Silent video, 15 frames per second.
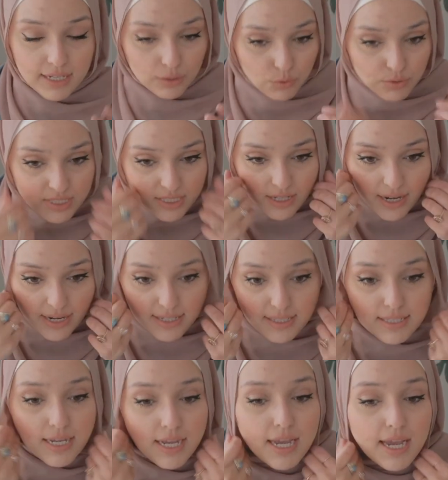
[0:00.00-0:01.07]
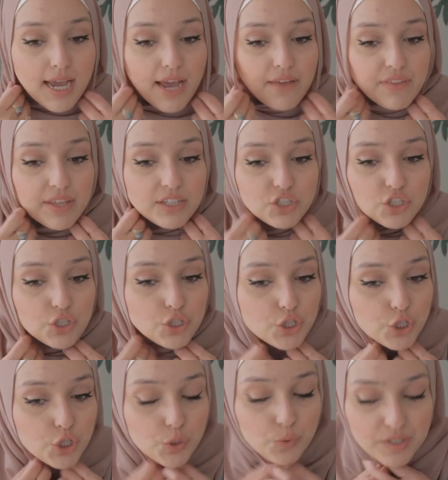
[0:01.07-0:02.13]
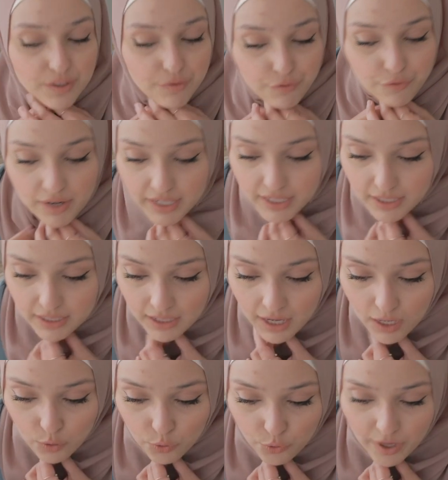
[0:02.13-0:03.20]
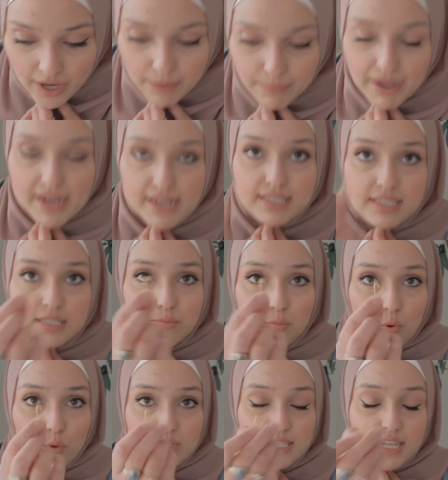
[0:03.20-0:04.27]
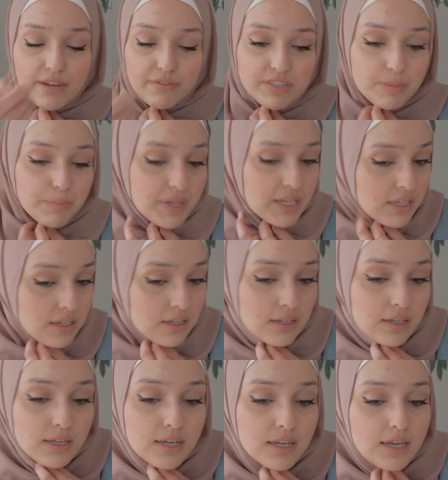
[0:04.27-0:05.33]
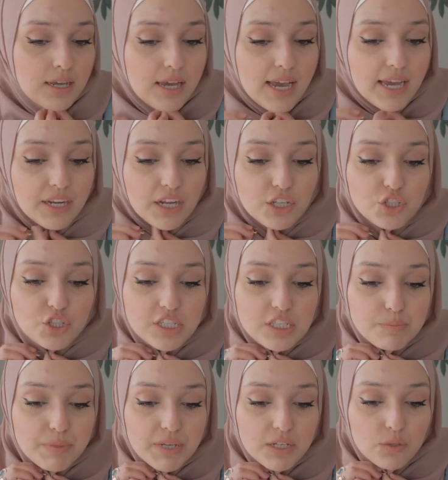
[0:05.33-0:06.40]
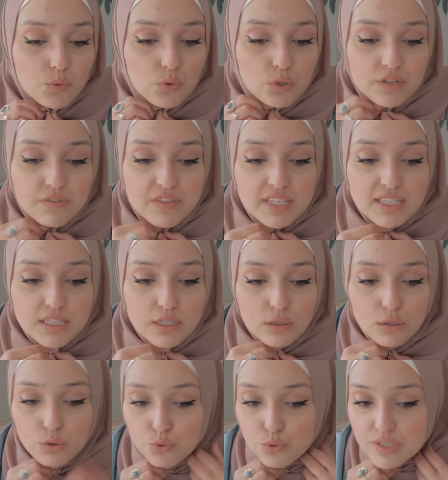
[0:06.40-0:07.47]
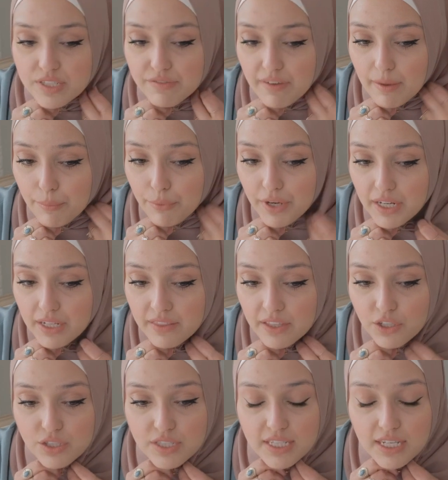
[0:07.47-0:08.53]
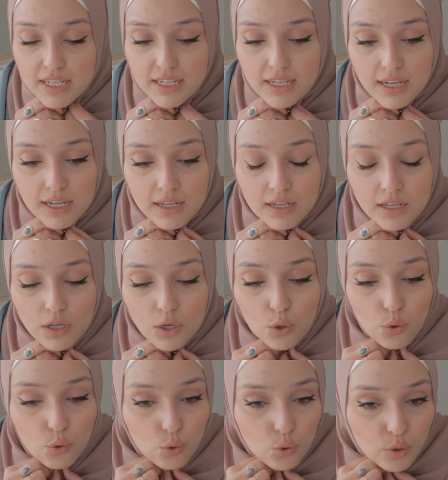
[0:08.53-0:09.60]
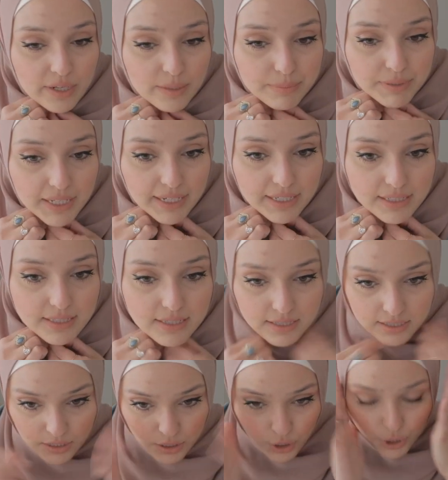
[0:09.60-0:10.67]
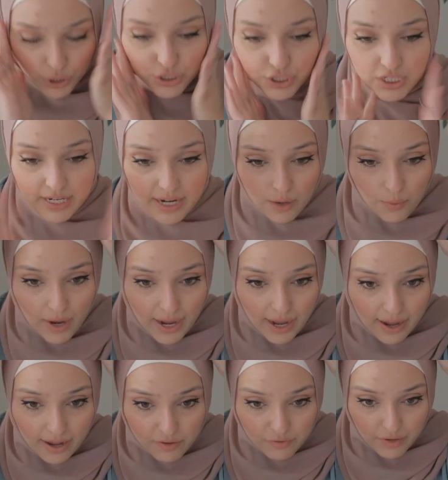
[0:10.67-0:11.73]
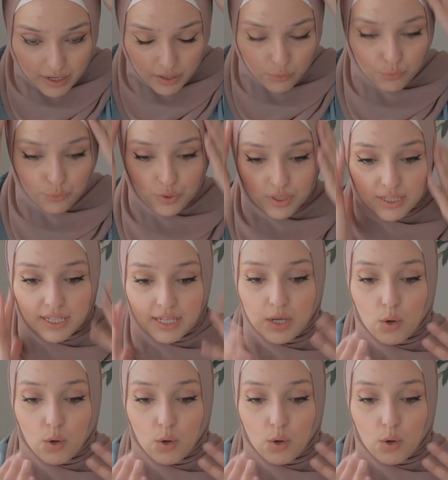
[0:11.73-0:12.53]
looks nice. And then to secure the front here, I'll grab a small safety pin and I just pin all of this loose fabric that you see here all in place. So now I have a really